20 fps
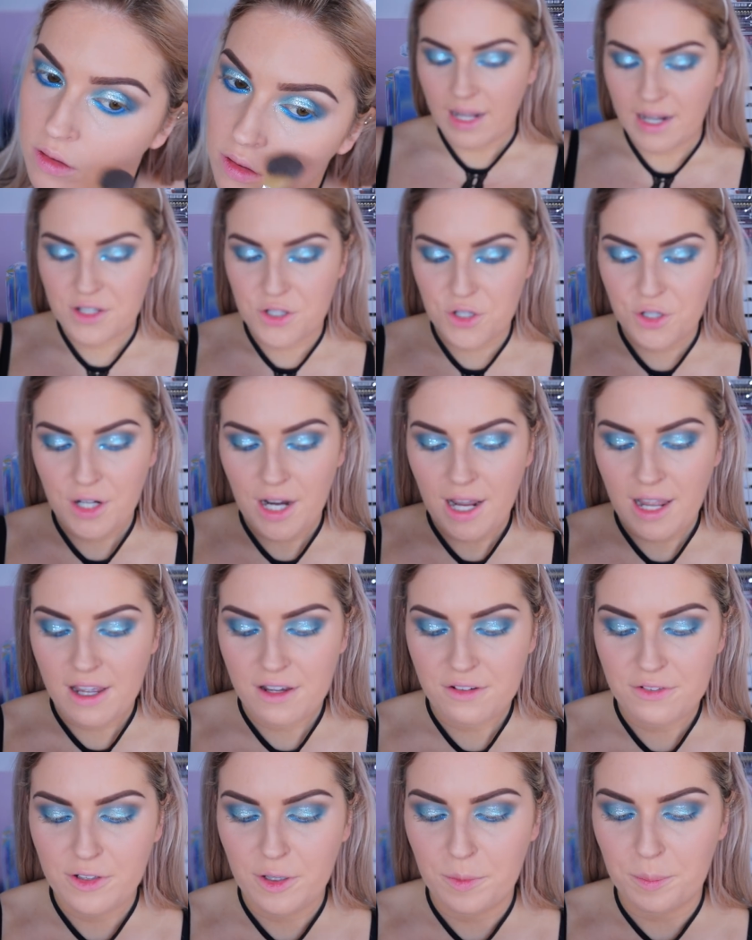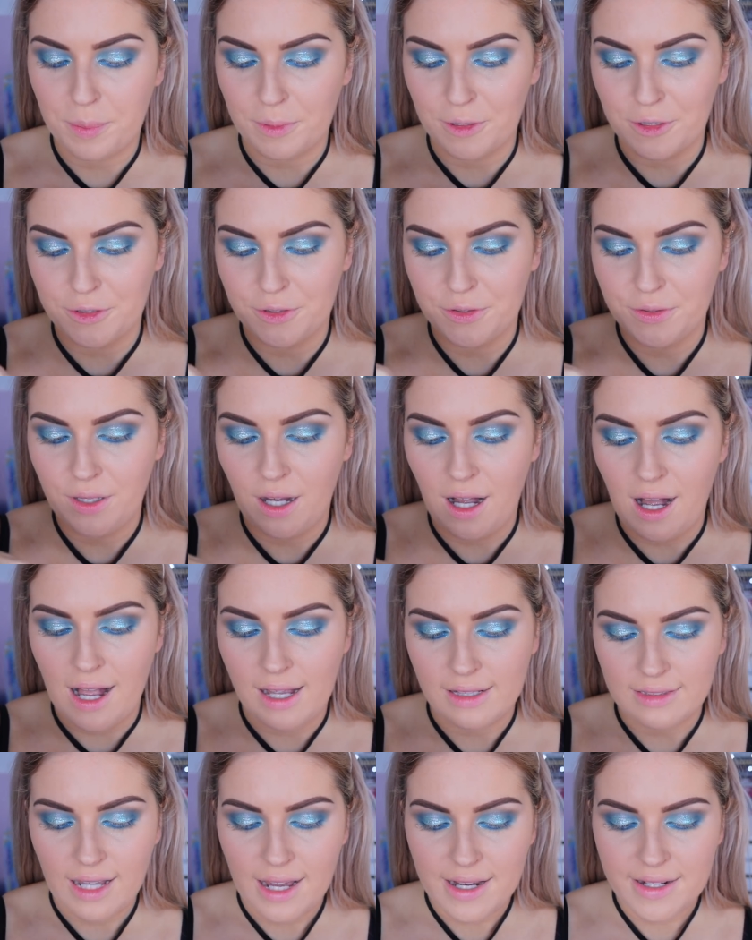I do have blue
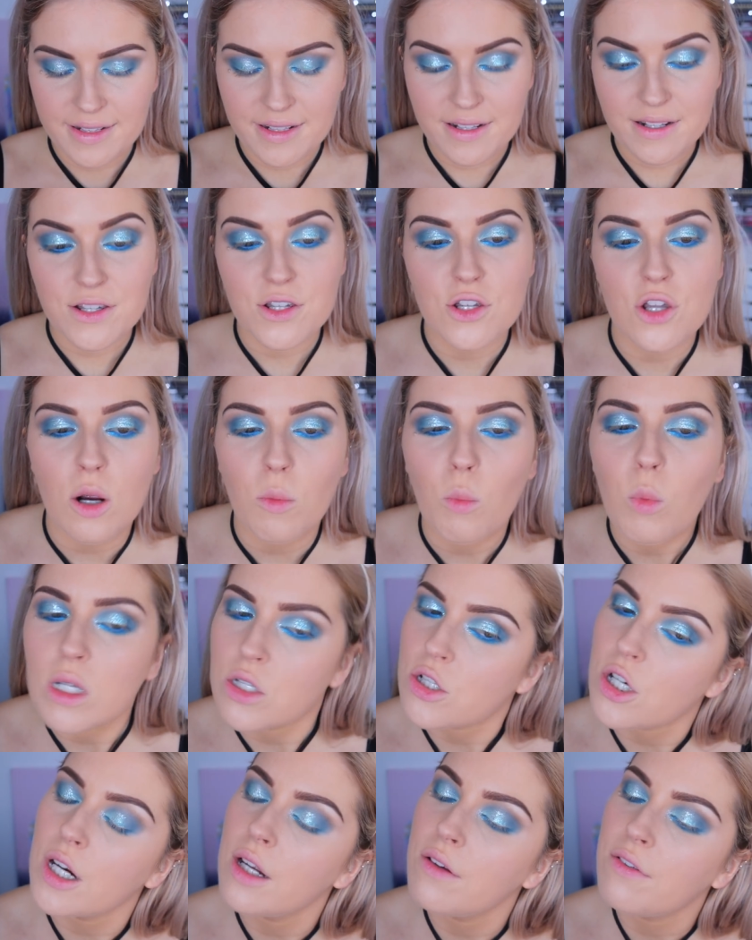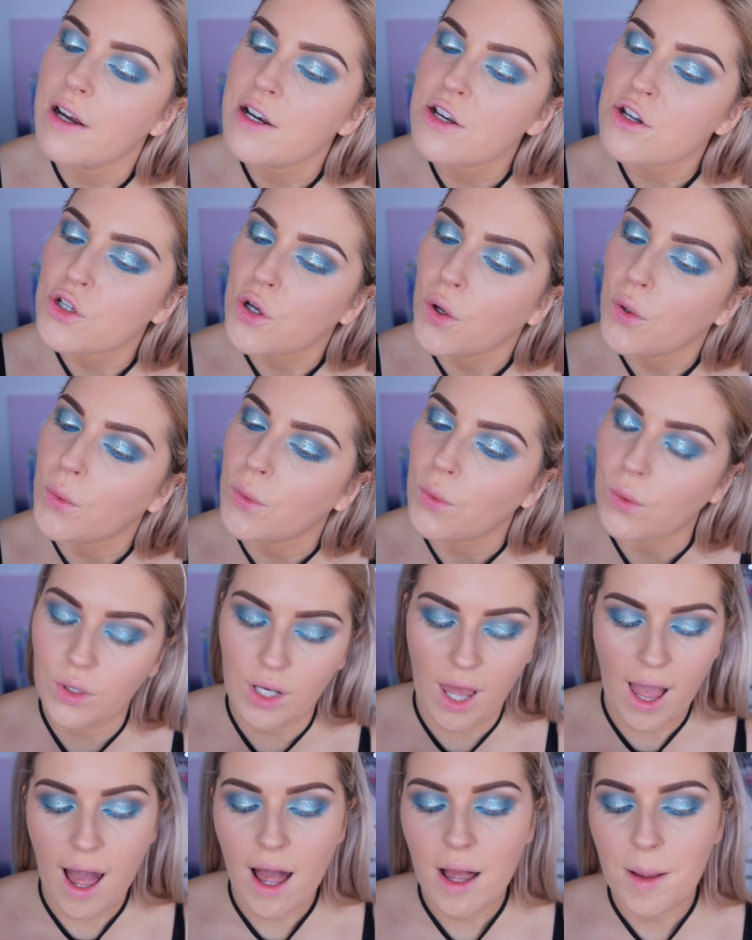eyeliners, so I'm wondering if I just go
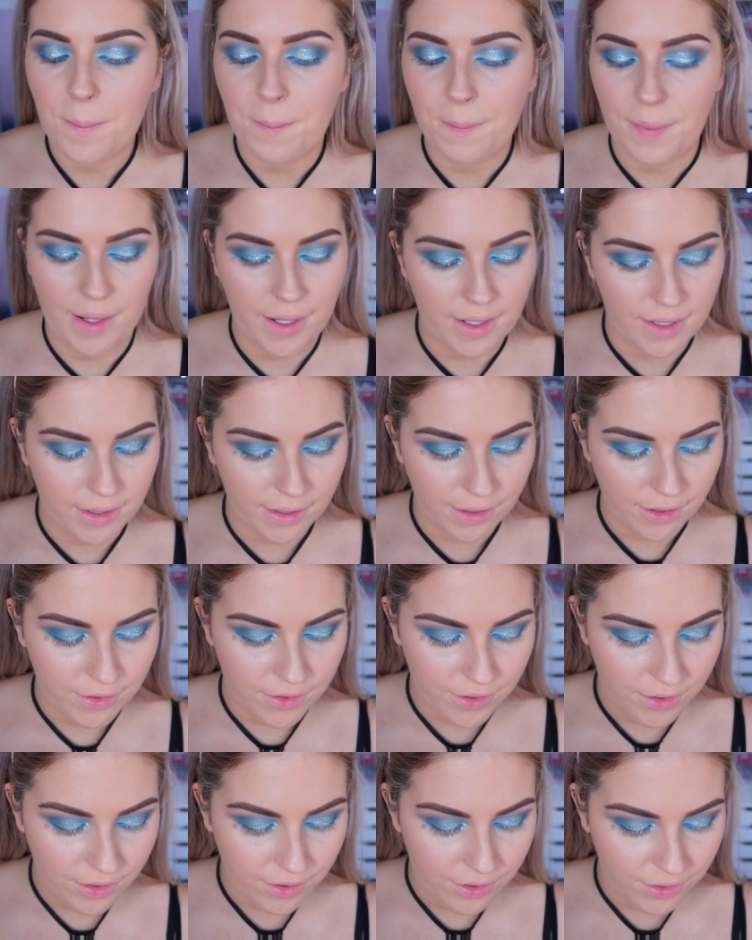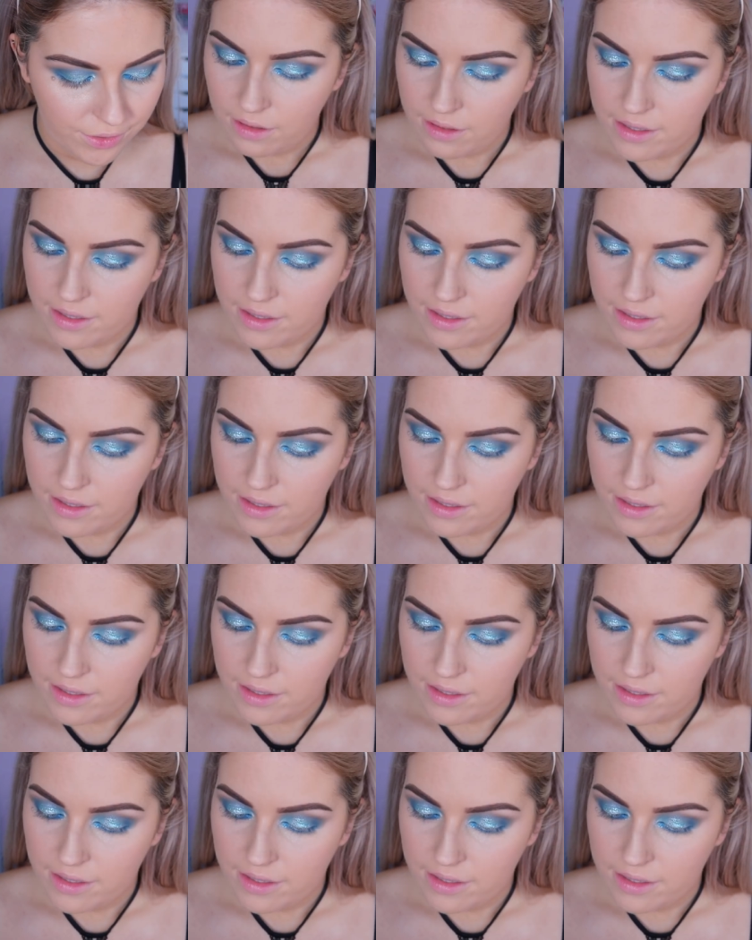all out, but I don't know.